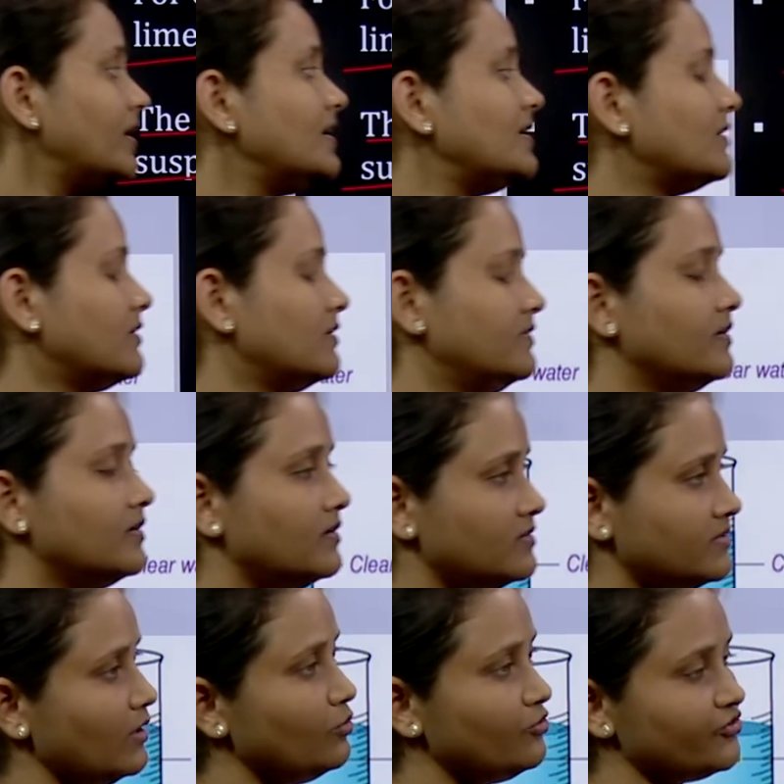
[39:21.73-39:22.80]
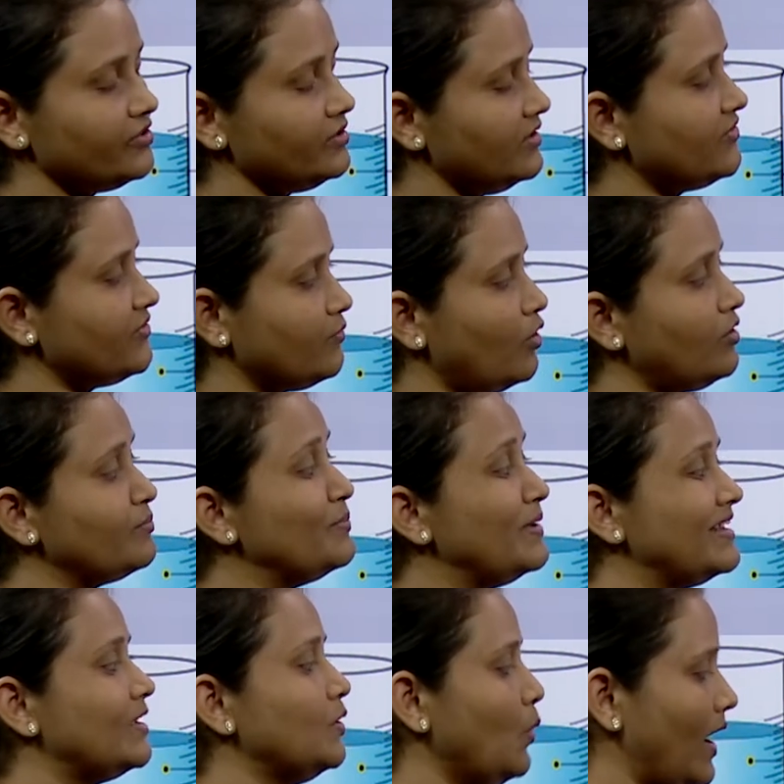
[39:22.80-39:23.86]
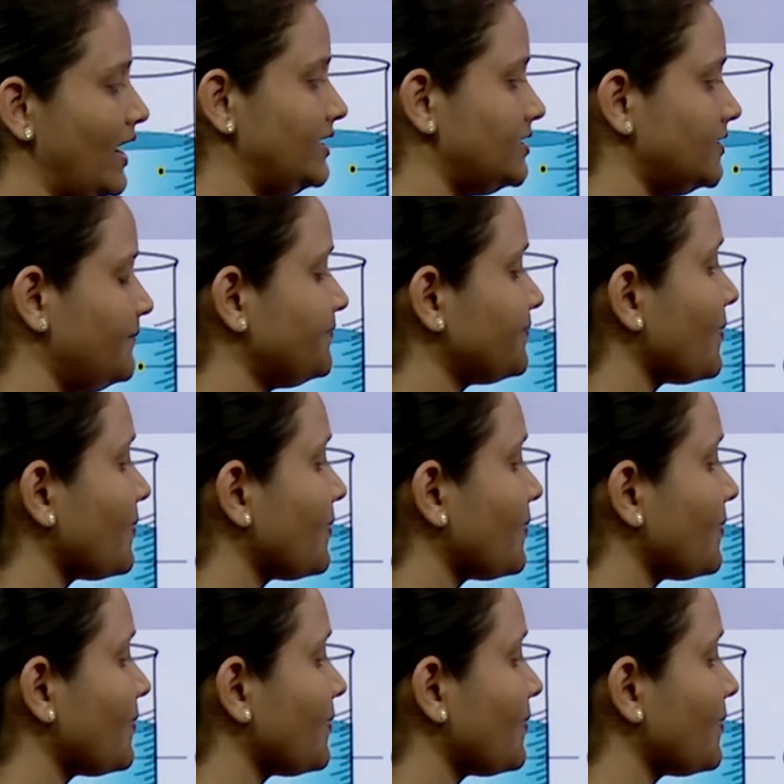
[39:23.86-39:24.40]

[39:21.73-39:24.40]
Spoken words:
The solution is what? Milky white.